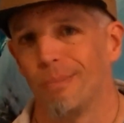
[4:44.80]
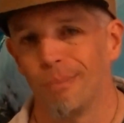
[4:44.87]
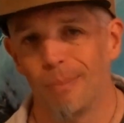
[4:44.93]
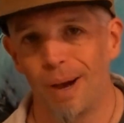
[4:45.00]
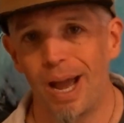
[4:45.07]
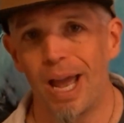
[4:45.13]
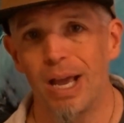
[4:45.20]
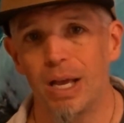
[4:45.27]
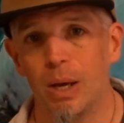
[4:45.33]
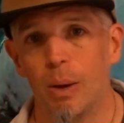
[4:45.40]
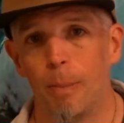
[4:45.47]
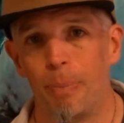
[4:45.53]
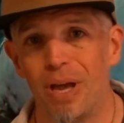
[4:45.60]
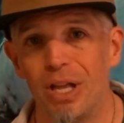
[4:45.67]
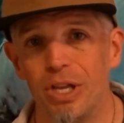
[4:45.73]
my
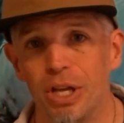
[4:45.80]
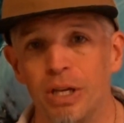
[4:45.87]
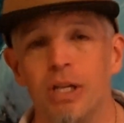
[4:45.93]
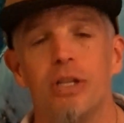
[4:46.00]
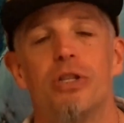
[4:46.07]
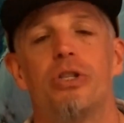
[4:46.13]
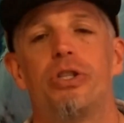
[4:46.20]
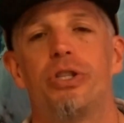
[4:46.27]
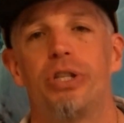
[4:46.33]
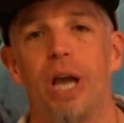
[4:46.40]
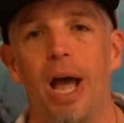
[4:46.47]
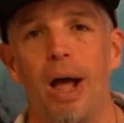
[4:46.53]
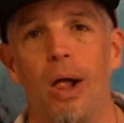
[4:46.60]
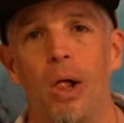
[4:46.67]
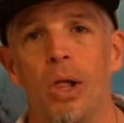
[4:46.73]
opinion,
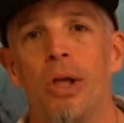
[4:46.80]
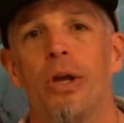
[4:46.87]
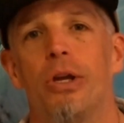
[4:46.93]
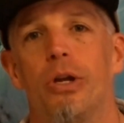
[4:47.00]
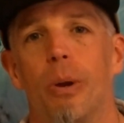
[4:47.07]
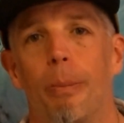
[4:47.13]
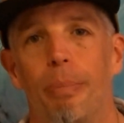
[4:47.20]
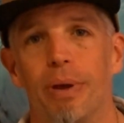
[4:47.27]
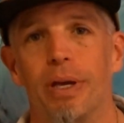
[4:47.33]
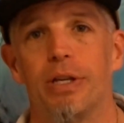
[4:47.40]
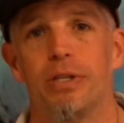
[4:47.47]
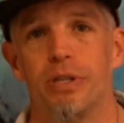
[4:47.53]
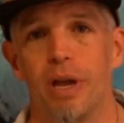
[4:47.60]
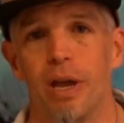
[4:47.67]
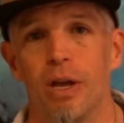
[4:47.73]
sell your big
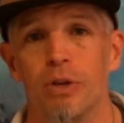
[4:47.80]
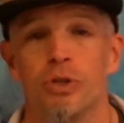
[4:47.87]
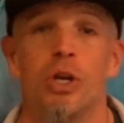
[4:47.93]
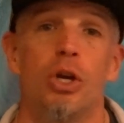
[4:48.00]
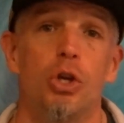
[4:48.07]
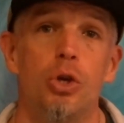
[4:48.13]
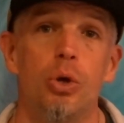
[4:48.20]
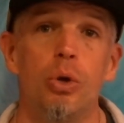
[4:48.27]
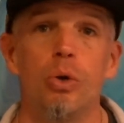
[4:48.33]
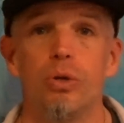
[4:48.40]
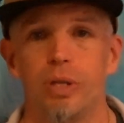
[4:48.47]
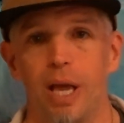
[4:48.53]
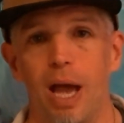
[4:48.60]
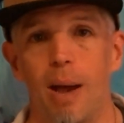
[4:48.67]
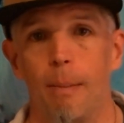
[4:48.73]
sails.
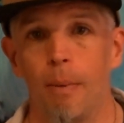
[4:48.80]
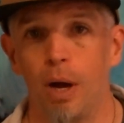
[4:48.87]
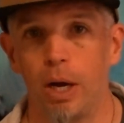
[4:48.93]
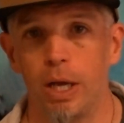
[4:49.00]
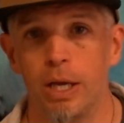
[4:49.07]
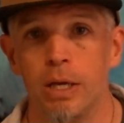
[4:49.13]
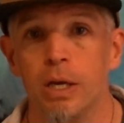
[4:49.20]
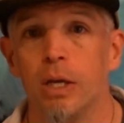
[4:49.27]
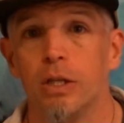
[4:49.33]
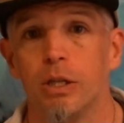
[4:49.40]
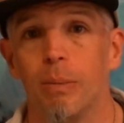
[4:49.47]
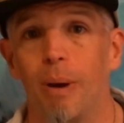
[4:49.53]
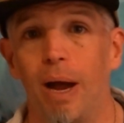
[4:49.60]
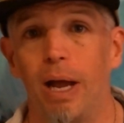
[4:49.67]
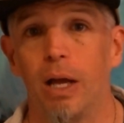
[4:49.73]
Use that money
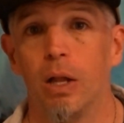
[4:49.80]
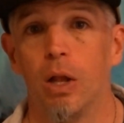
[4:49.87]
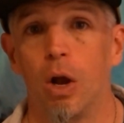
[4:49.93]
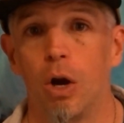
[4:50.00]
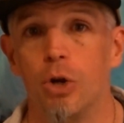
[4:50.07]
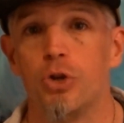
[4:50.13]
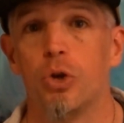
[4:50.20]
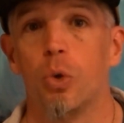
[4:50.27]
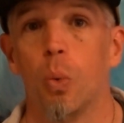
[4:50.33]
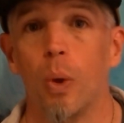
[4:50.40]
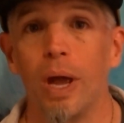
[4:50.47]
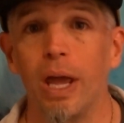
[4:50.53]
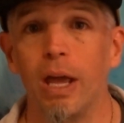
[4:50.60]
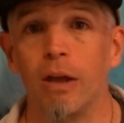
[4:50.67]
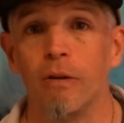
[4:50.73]
to buy a larger
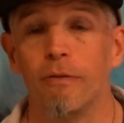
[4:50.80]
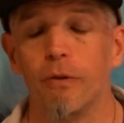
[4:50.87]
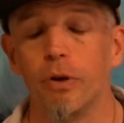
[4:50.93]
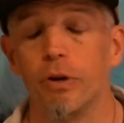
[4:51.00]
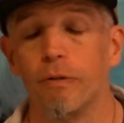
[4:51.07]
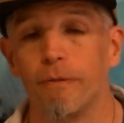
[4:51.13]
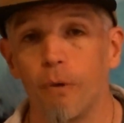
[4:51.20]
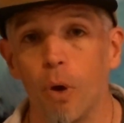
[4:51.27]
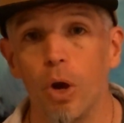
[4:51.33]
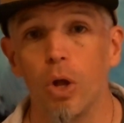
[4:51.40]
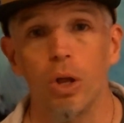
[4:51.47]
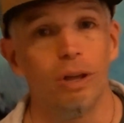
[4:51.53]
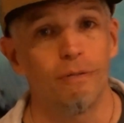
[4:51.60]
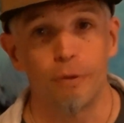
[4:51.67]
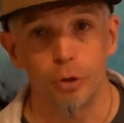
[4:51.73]
wing for your
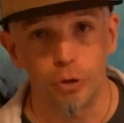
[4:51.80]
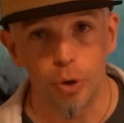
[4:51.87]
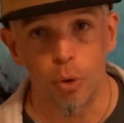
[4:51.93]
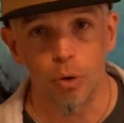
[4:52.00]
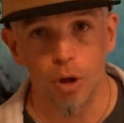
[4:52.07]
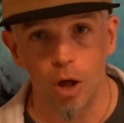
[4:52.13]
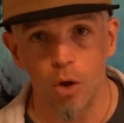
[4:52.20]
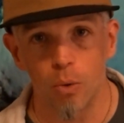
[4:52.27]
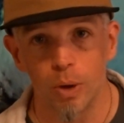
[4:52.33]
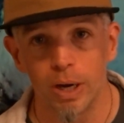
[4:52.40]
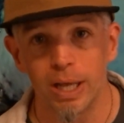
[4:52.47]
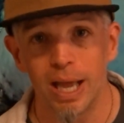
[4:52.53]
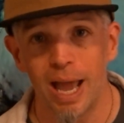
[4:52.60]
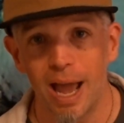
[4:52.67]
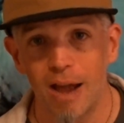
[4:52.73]
foil if you don't
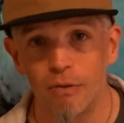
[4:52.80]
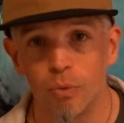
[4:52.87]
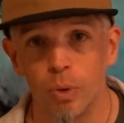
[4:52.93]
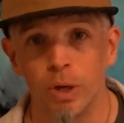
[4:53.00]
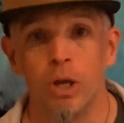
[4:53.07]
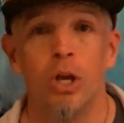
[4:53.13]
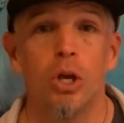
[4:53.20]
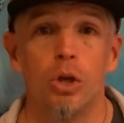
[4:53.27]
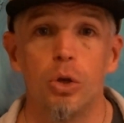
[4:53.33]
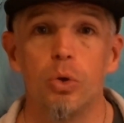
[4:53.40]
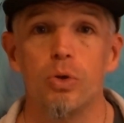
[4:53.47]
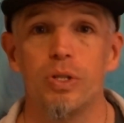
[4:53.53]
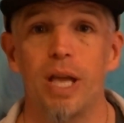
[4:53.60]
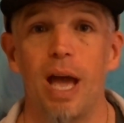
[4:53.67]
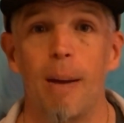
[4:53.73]
already have one.
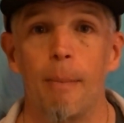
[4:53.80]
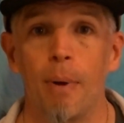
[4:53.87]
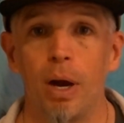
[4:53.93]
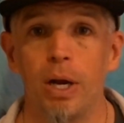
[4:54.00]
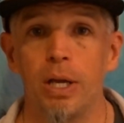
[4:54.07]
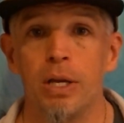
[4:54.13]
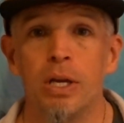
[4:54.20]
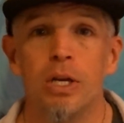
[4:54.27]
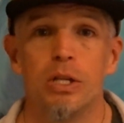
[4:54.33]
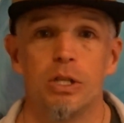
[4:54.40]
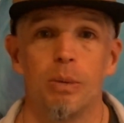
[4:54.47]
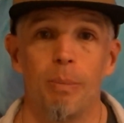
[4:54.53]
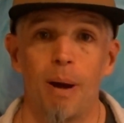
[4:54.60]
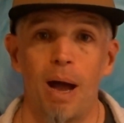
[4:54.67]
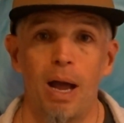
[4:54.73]
Use that money
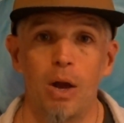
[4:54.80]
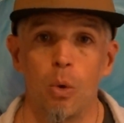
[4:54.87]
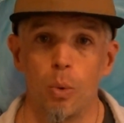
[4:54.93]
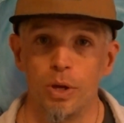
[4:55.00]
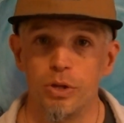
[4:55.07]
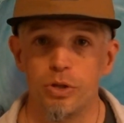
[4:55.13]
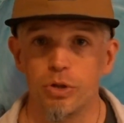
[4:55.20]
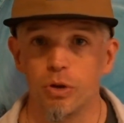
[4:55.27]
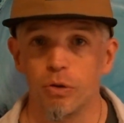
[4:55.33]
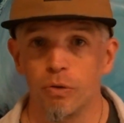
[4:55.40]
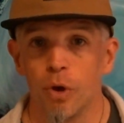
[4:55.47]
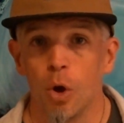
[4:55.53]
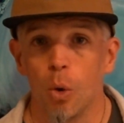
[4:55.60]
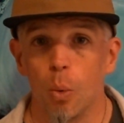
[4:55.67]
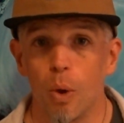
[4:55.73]
to buy a
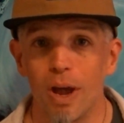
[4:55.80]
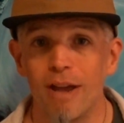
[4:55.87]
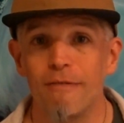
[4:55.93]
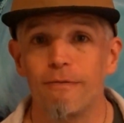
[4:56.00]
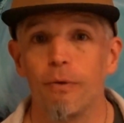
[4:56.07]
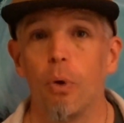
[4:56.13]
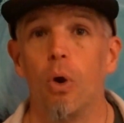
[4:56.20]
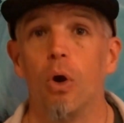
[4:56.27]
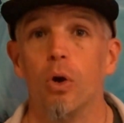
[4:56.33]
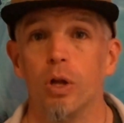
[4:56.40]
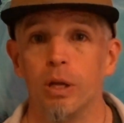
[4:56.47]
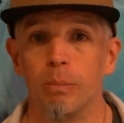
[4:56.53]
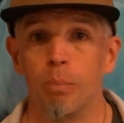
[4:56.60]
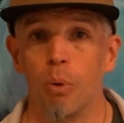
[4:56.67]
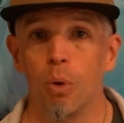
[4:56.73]
windsurf wave
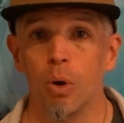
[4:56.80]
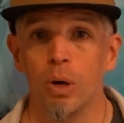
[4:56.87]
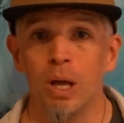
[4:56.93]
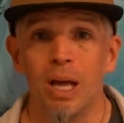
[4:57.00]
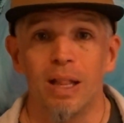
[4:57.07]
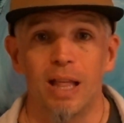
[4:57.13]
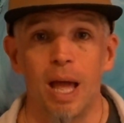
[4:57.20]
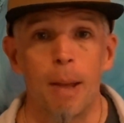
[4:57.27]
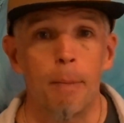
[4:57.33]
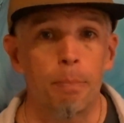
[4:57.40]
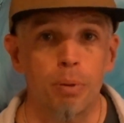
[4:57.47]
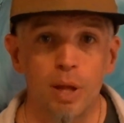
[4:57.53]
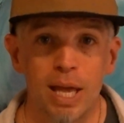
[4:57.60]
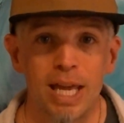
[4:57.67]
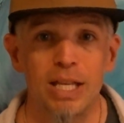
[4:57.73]
foiling board that
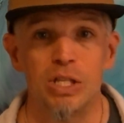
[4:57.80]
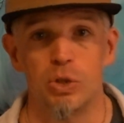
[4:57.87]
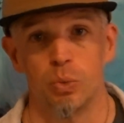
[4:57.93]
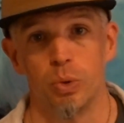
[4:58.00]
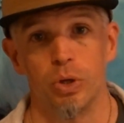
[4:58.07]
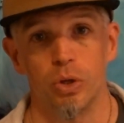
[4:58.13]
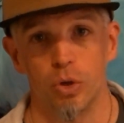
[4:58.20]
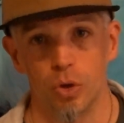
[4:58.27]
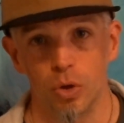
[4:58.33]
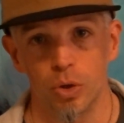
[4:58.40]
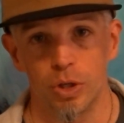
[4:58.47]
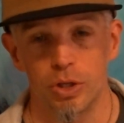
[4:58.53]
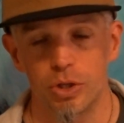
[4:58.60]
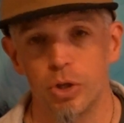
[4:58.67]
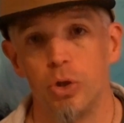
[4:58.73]
planes real
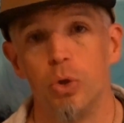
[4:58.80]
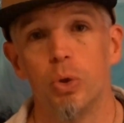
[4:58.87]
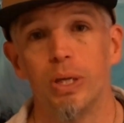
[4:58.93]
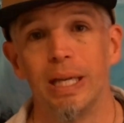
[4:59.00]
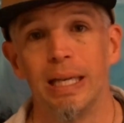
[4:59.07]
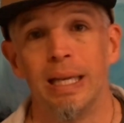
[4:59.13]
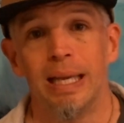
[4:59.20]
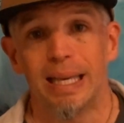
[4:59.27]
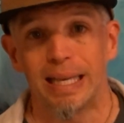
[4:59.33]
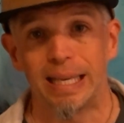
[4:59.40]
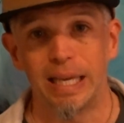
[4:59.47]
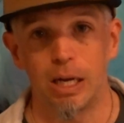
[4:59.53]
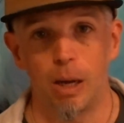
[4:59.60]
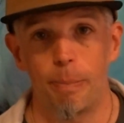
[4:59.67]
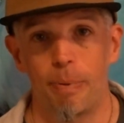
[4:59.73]
early so you can
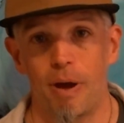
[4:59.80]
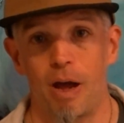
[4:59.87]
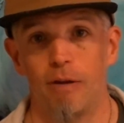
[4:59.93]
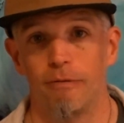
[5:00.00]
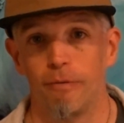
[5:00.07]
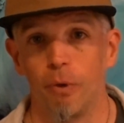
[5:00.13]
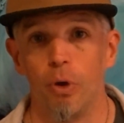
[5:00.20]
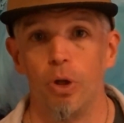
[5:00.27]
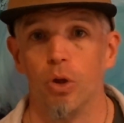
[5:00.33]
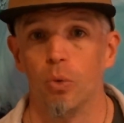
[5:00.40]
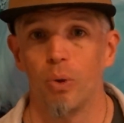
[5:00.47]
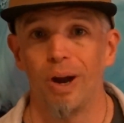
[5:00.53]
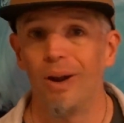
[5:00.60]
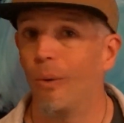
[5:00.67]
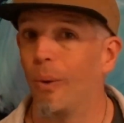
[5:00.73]
get up on foil
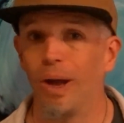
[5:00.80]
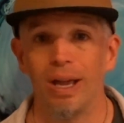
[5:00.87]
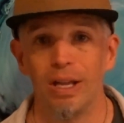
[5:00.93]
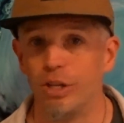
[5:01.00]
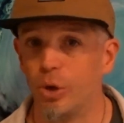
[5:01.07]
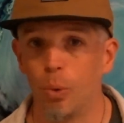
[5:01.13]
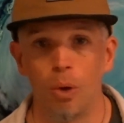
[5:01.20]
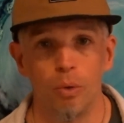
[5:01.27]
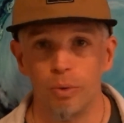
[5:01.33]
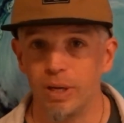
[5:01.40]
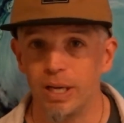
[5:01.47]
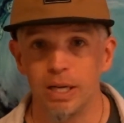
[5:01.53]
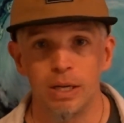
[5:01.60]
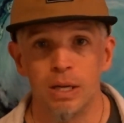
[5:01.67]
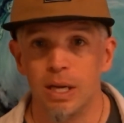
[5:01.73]
right away and you won't
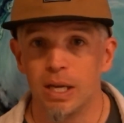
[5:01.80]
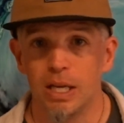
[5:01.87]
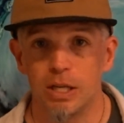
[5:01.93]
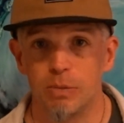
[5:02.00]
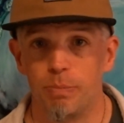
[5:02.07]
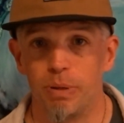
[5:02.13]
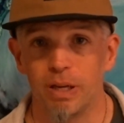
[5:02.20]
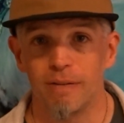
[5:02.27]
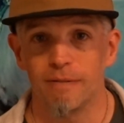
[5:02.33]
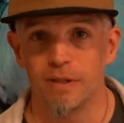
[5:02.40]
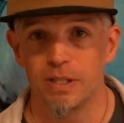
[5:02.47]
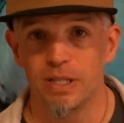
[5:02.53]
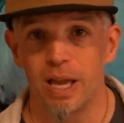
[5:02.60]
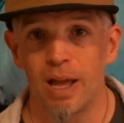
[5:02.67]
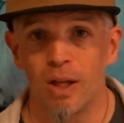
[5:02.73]
need as big of a
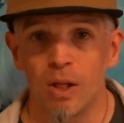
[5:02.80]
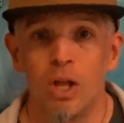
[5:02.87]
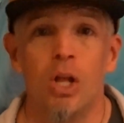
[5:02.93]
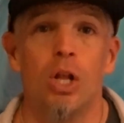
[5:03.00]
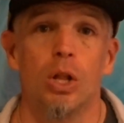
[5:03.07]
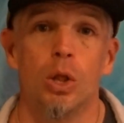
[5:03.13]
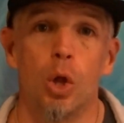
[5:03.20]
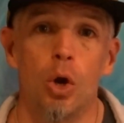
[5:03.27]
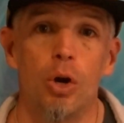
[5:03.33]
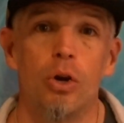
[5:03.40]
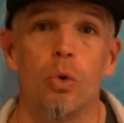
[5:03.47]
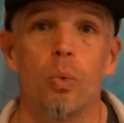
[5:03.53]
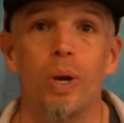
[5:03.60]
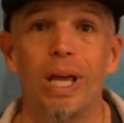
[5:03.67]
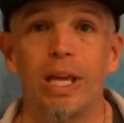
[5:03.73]
sail. Learn
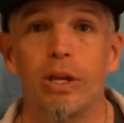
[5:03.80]
to rig